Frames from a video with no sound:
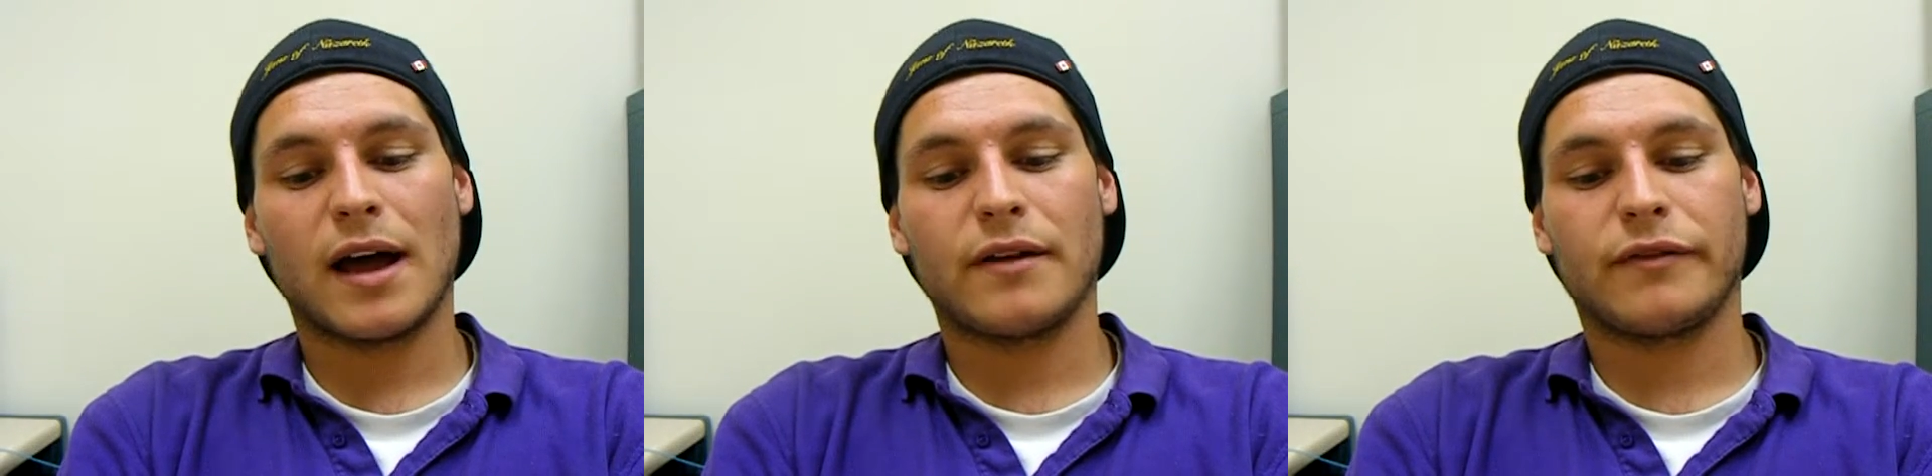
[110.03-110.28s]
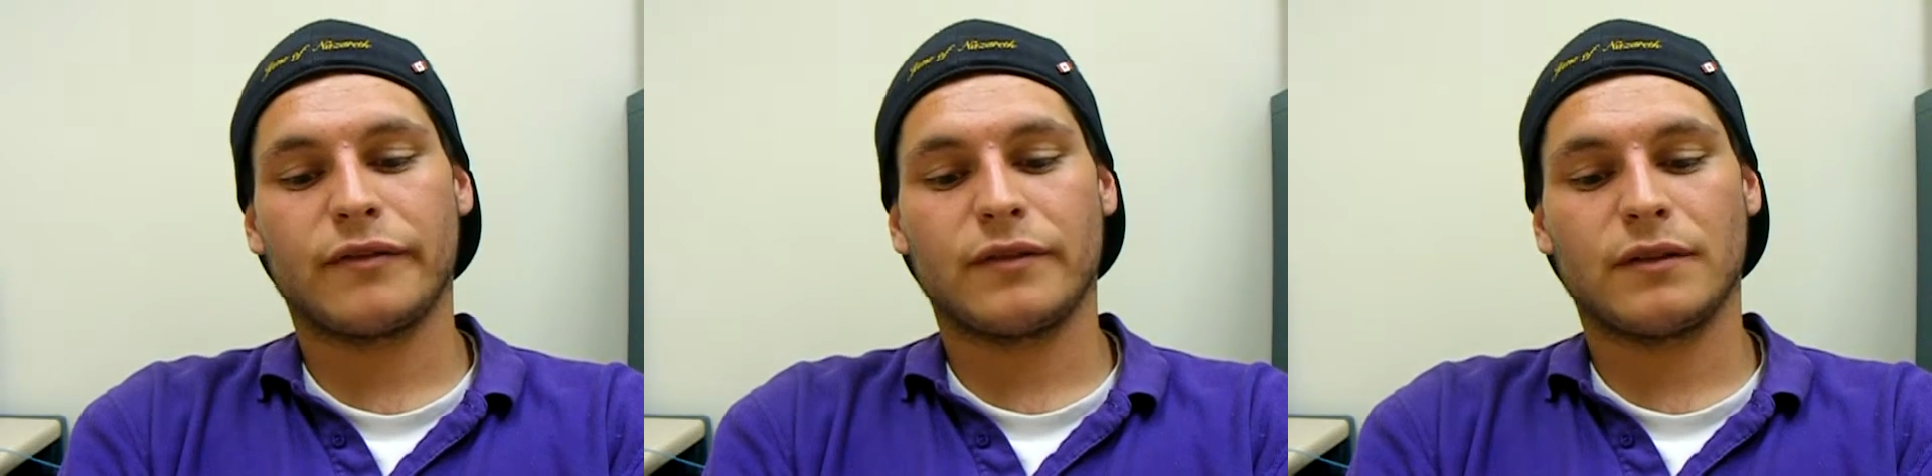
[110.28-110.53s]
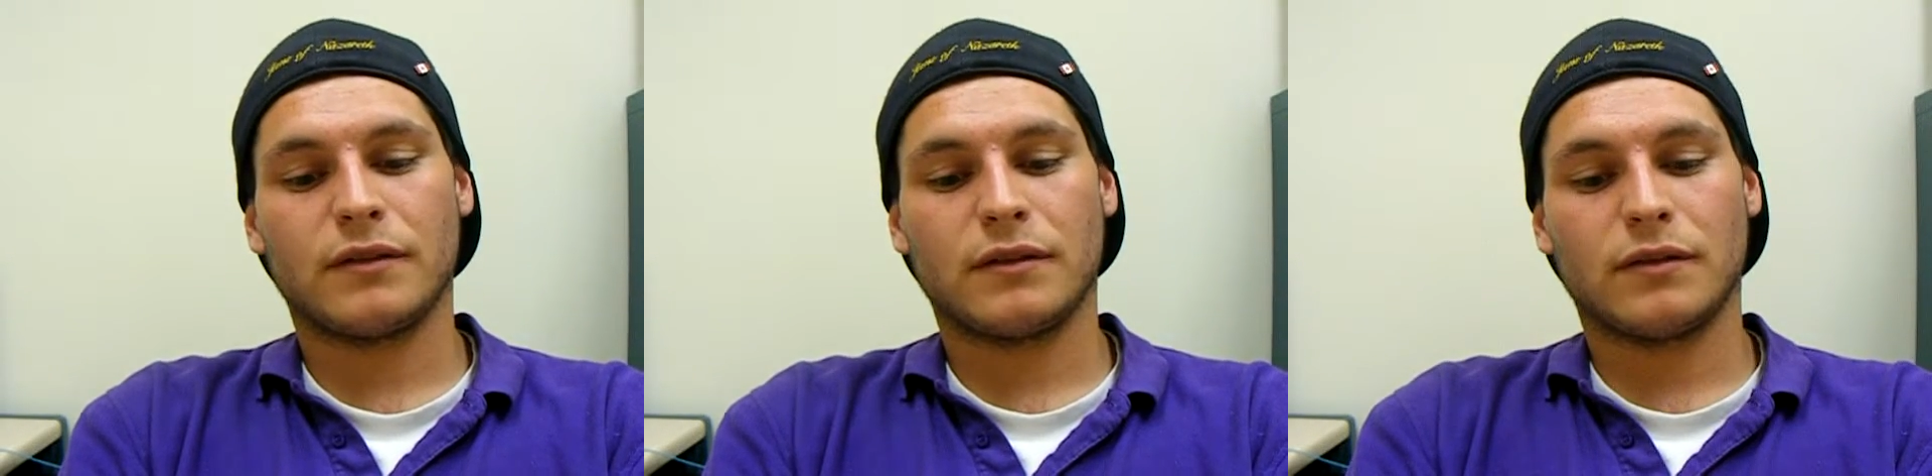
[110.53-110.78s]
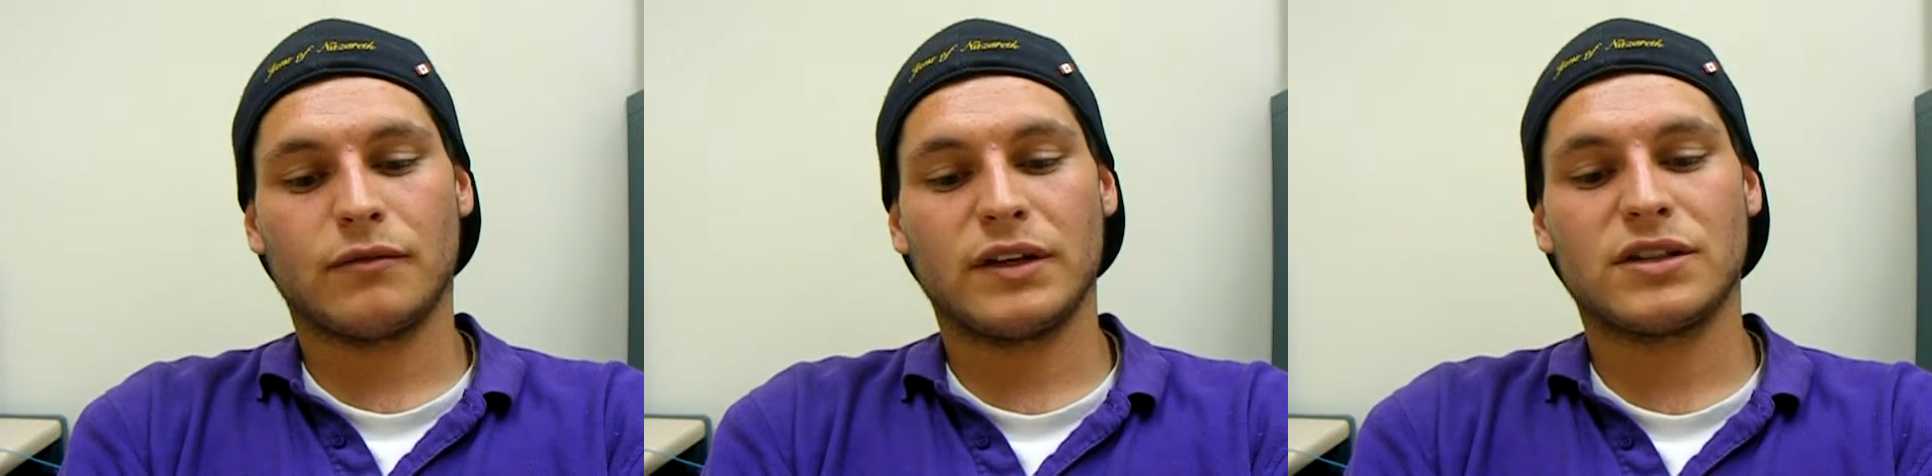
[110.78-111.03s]
I've
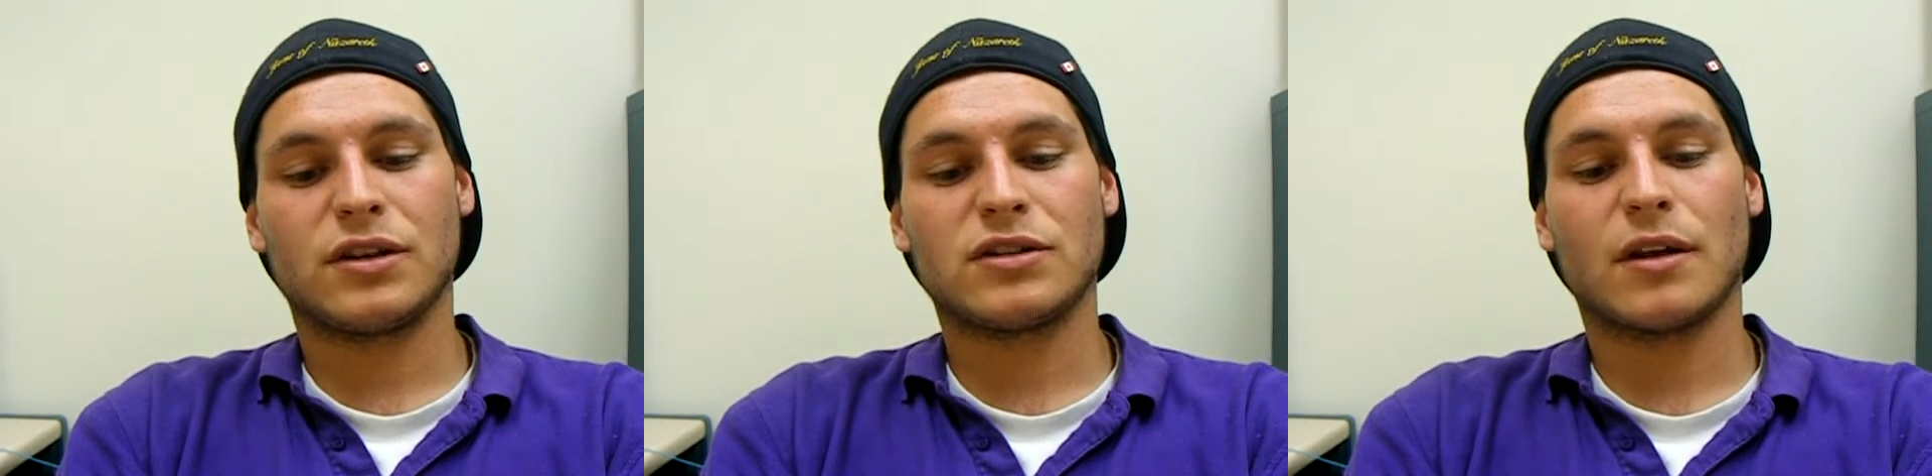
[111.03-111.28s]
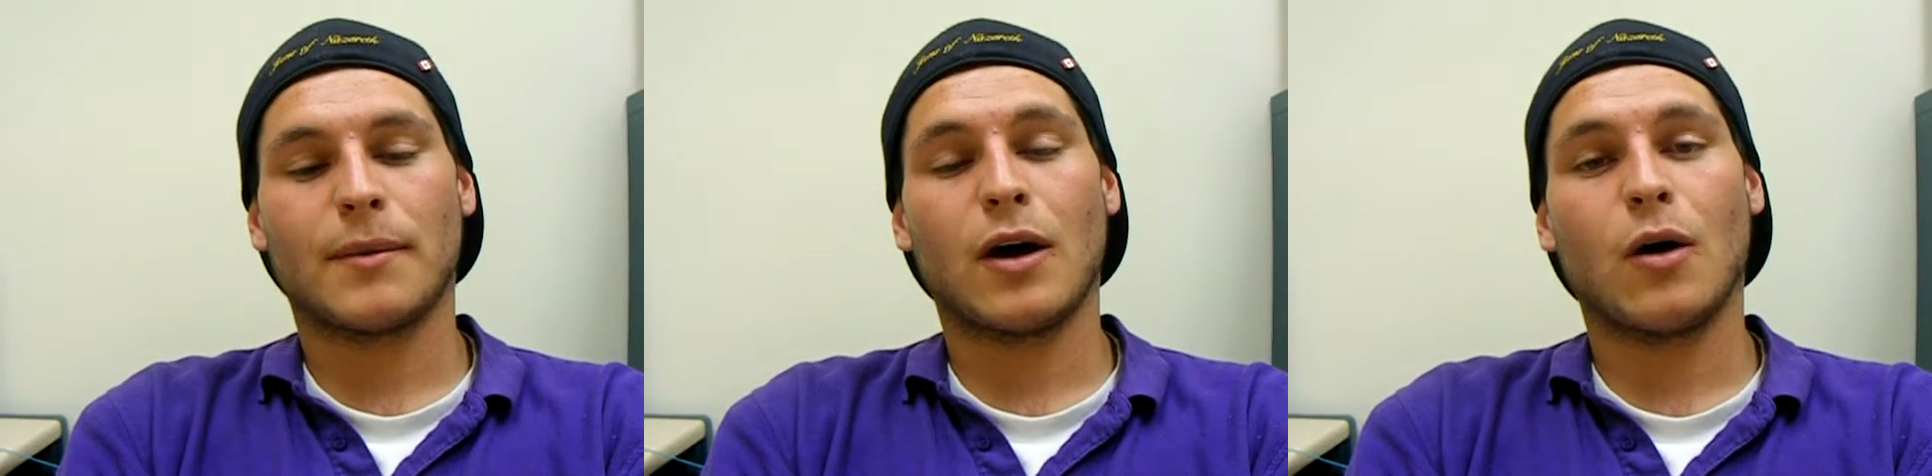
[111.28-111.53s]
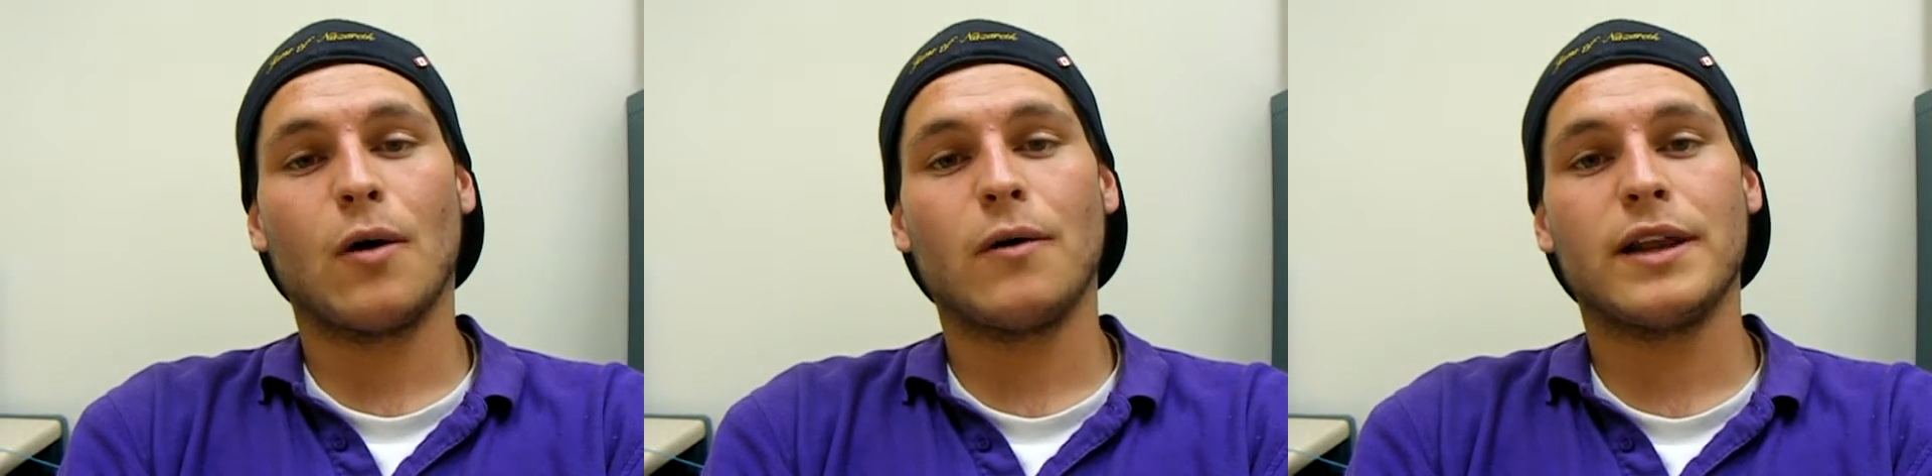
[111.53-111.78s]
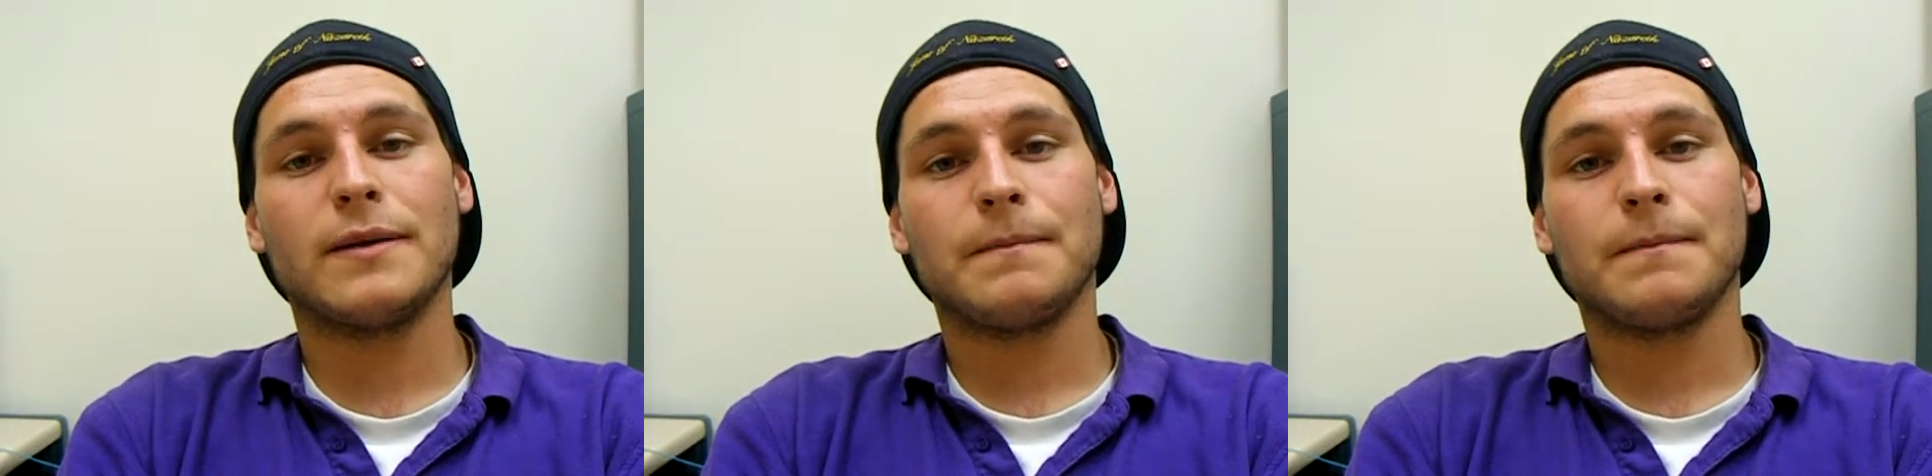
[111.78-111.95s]
researched on my own.